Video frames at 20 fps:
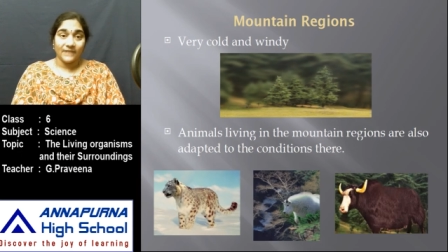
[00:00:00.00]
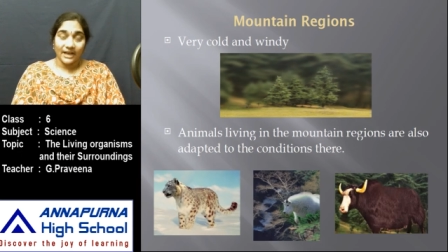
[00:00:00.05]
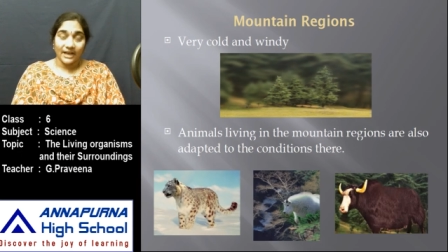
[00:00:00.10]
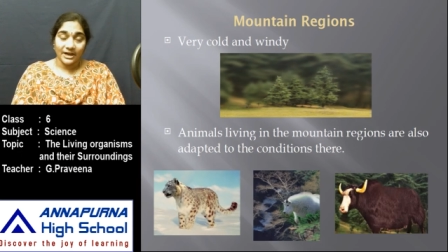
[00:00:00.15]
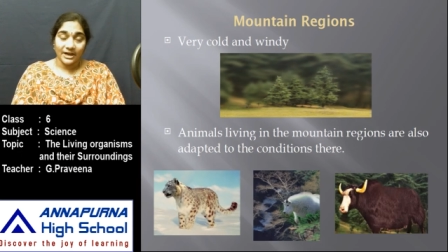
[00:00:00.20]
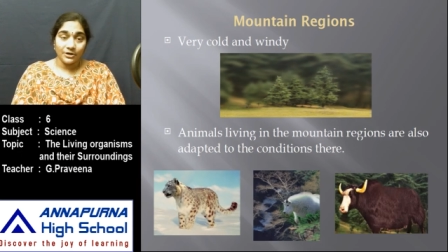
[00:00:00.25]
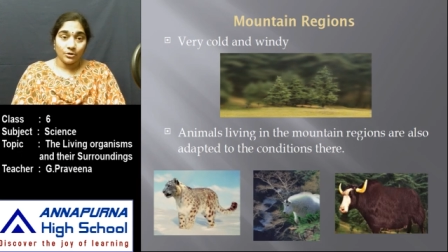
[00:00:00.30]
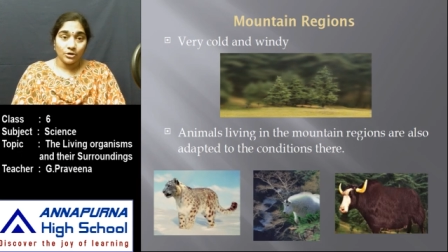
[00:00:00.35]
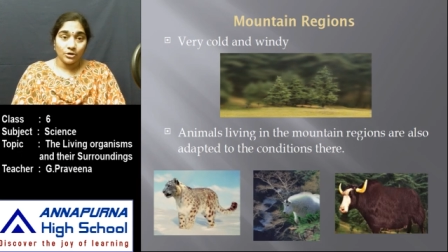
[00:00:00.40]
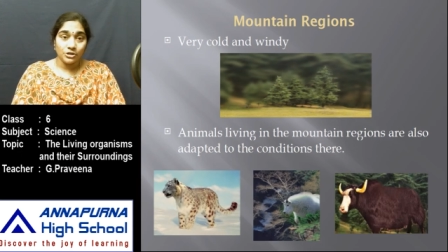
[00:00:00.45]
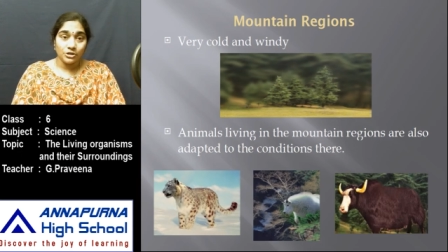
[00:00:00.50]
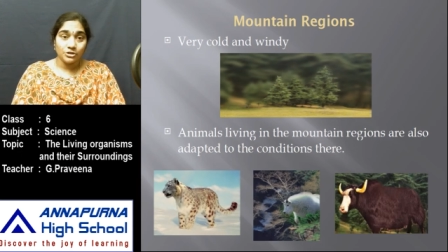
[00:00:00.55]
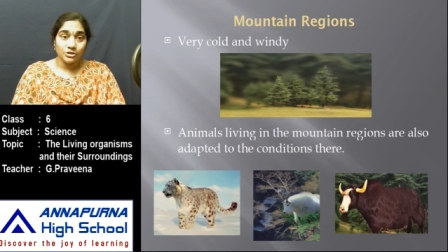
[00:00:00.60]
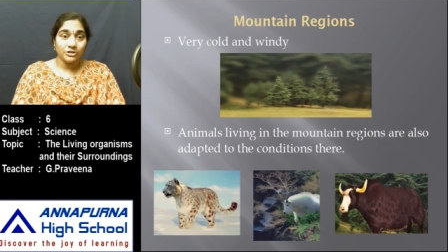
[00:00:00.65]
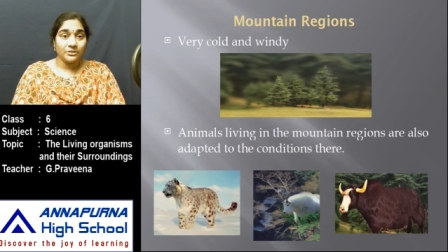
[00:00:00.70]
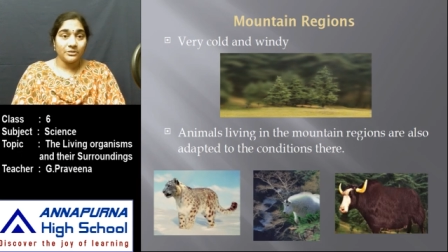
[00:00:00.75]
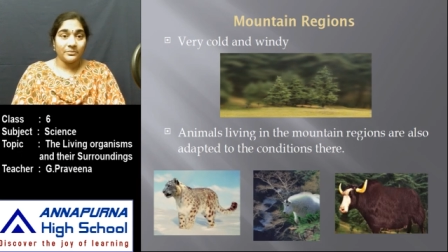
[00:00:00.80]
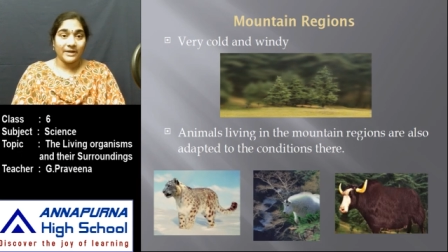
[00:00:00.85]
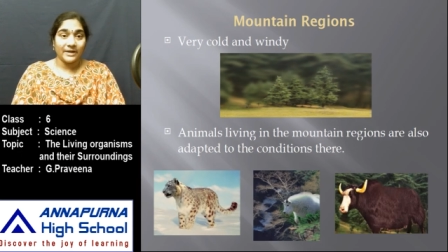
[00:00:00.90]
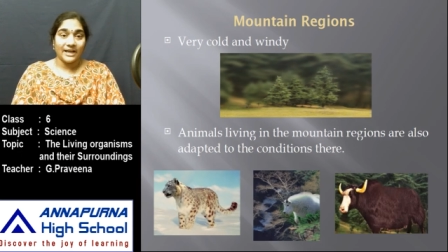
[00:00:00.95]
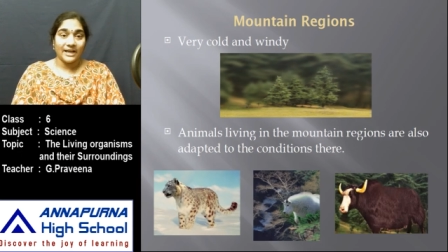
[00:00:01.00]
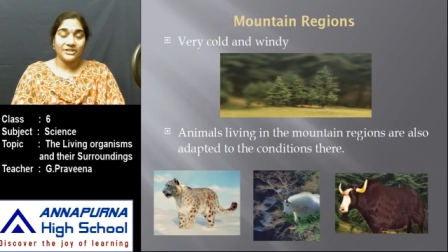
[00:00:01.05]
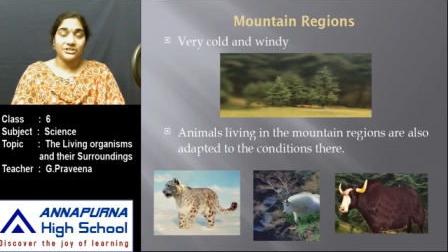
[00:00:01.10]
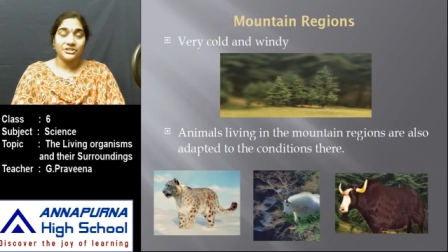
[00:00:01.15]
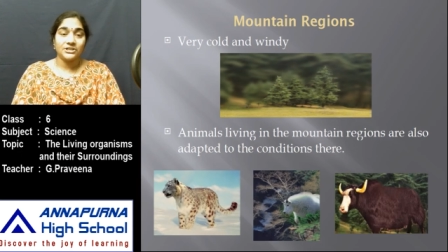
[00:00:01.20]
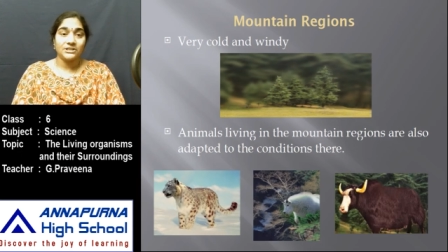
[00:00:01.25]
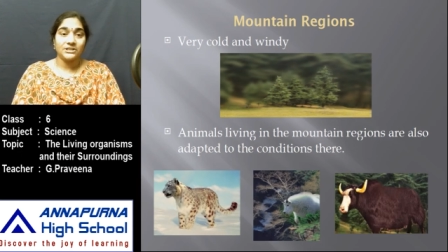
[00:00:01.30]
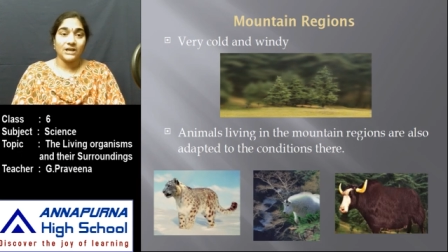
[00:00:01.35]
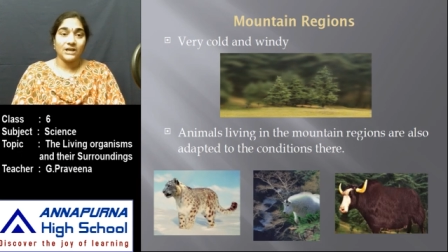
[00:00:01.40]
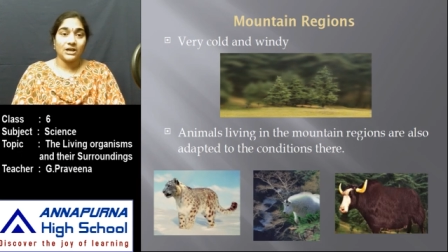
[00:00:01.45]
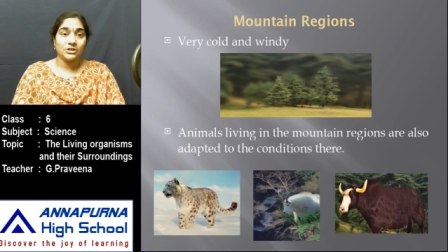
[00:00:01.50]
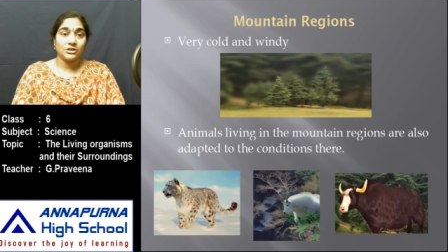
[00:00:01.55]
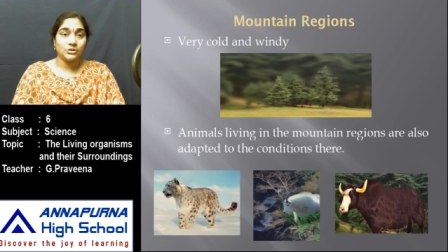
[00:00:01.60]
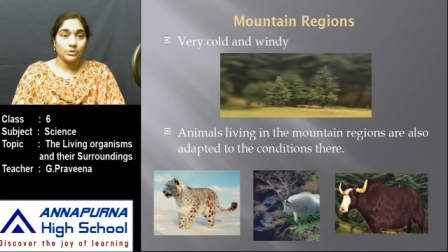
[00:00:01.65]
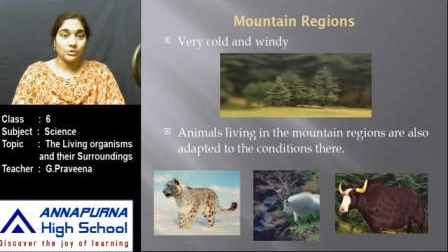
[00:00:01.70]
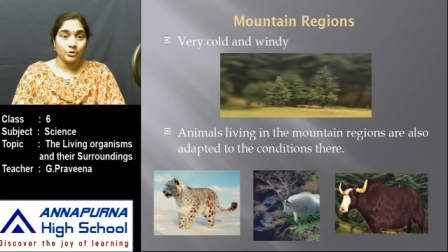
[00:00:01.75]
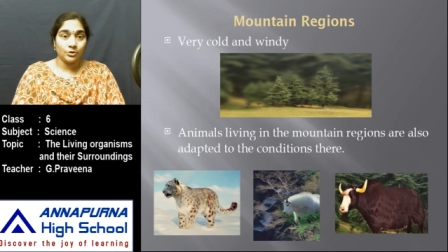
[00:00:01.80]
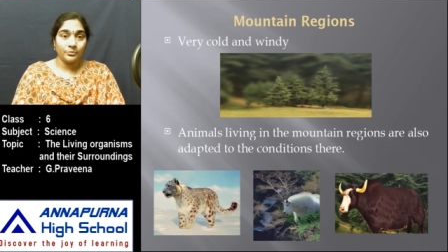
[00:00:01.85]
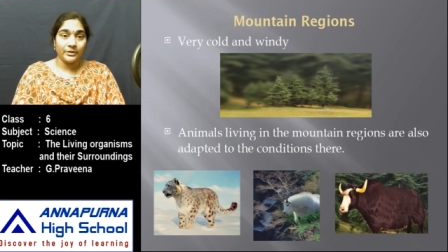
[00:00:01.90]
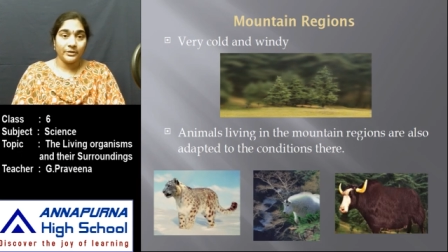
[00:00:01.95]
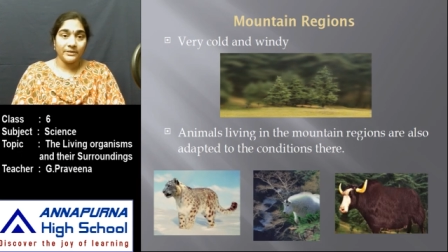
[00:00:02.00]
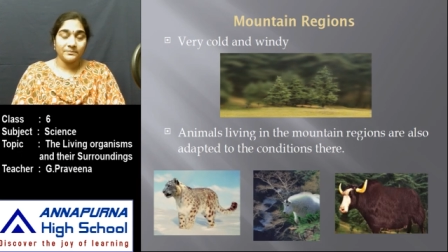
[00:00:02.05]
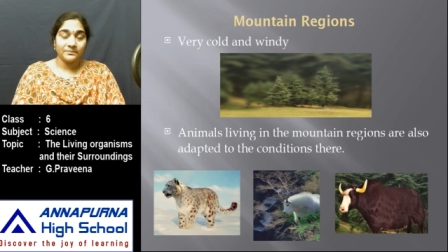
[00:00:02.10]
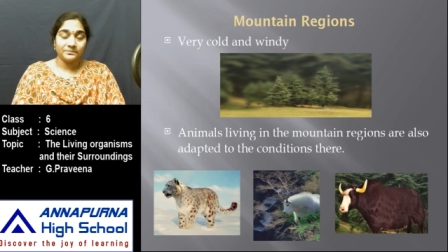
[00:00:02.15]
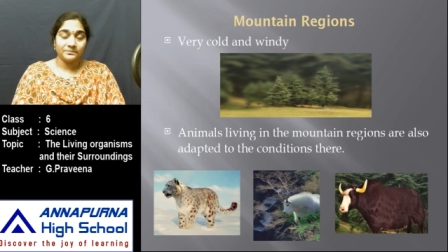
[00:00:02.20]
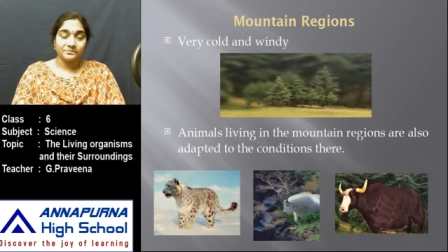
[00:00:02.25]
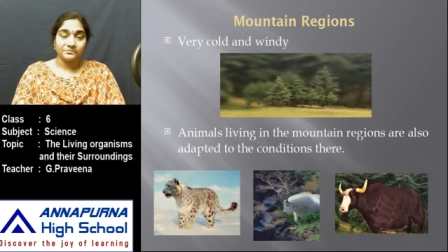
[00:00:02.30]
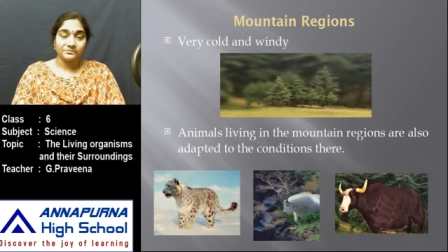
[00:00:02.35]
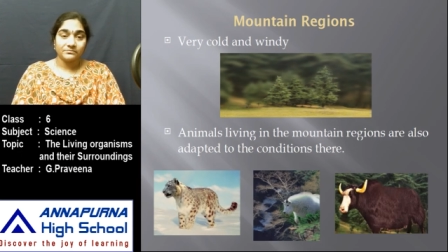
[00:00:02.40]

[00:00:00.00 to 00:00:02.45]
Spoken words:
and also the branches are slopy,